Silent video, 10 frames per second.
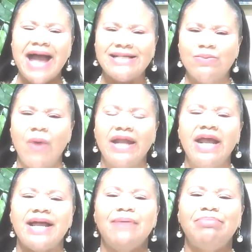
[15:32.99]
Guess what?
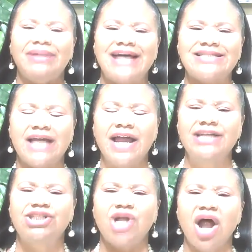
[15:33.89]
He can bless
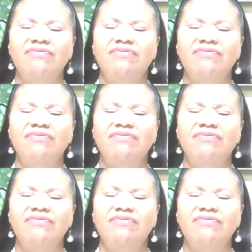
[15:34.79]
each and